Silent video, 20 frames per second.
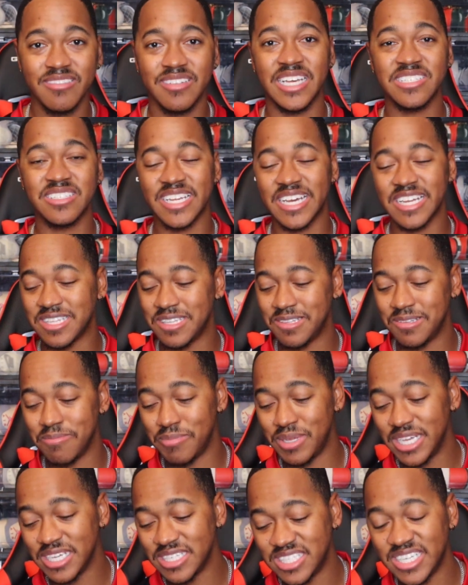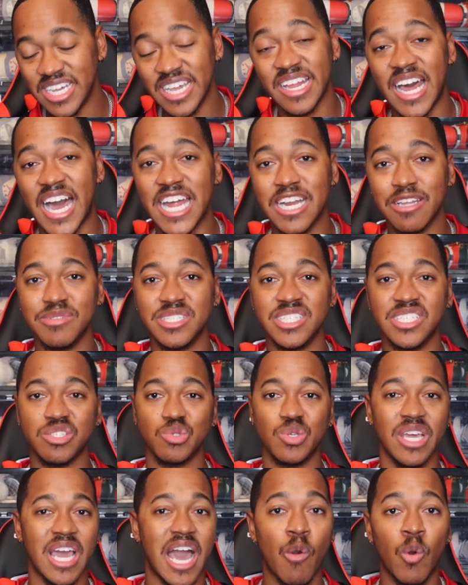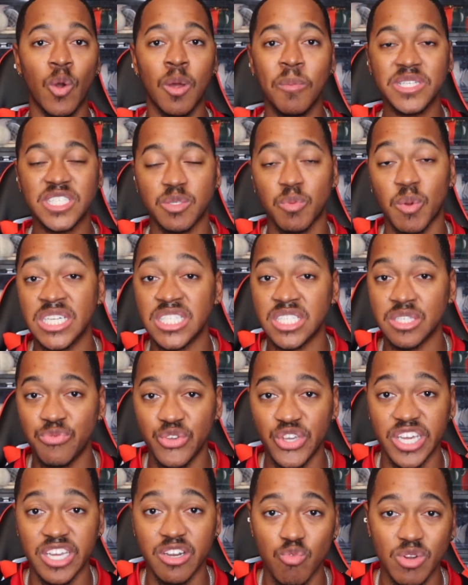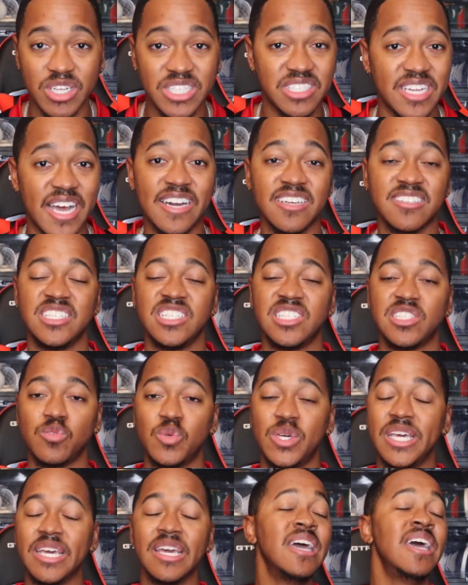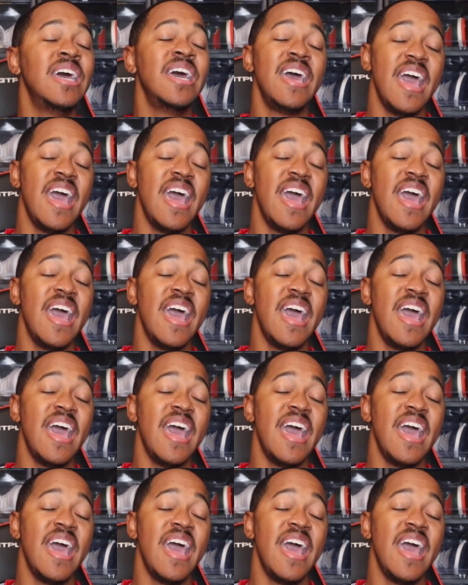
That's like the big ticket item this week. I wouldn't be surprised if we get restocks this week.